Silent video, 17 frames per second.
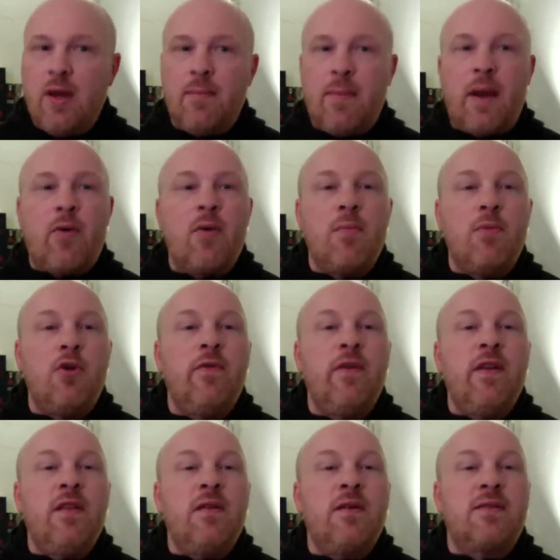by
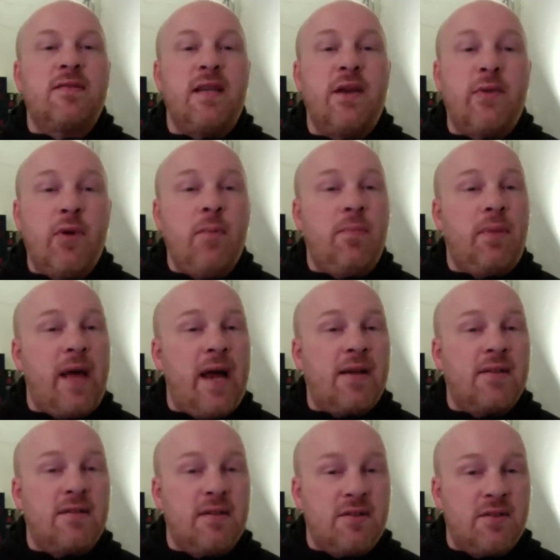removing the secret
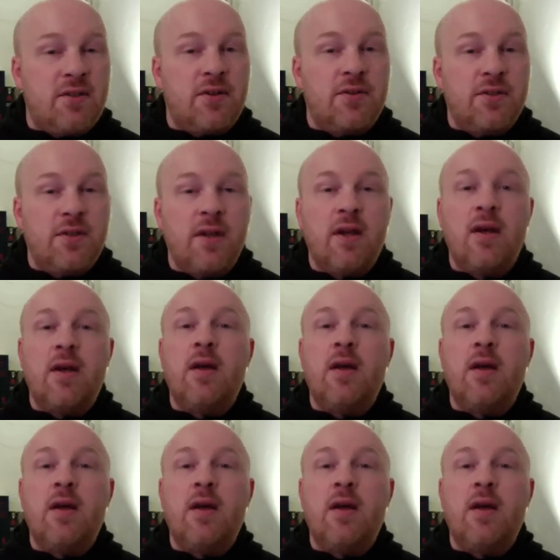Black Sisters